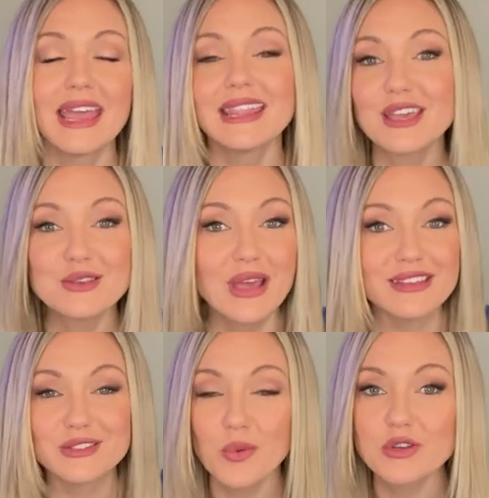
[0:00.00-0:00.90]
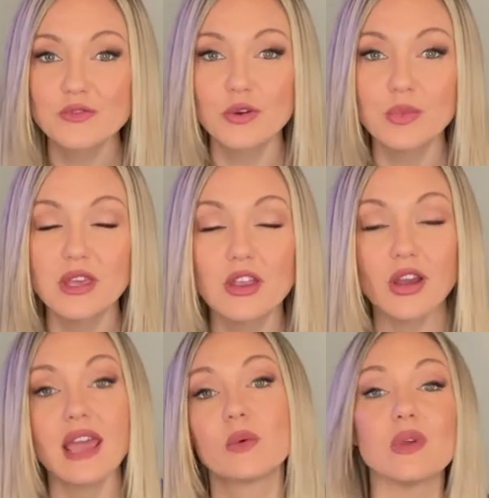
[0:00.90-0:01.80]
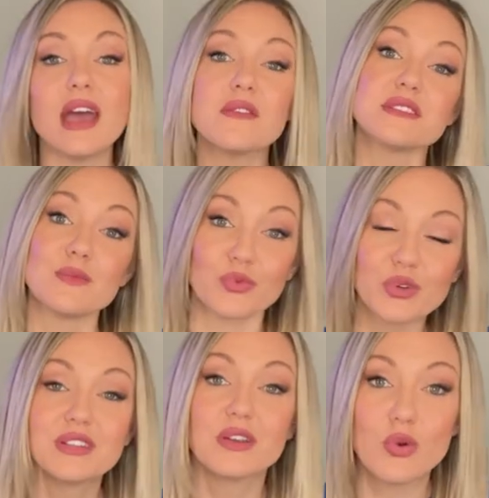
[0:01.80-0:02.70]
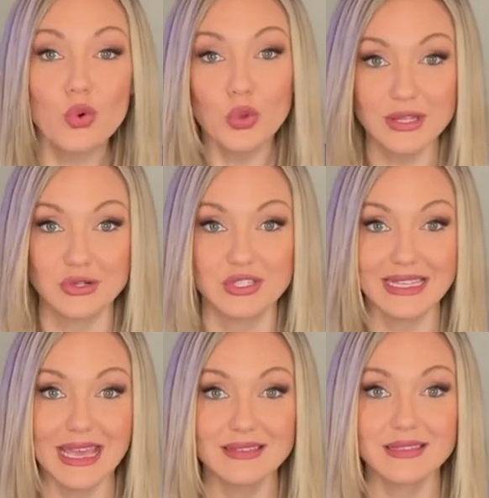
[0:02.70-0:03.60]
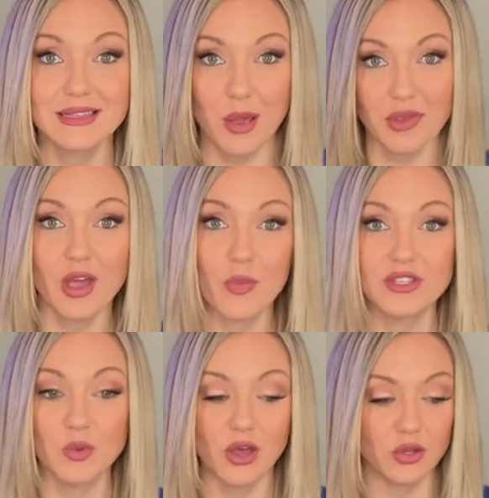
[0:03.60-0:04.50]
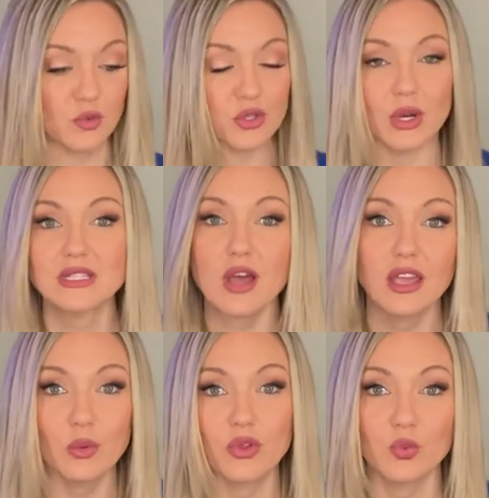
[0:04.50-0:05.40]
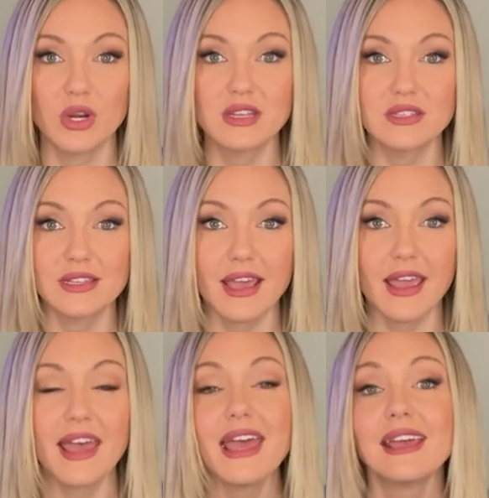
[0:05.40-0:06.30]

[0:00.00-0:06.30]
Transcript: Thank you guys so much for being here. Hey, we have some really cool, interesting guests coming up as well. You know, it was great talking with Rick today.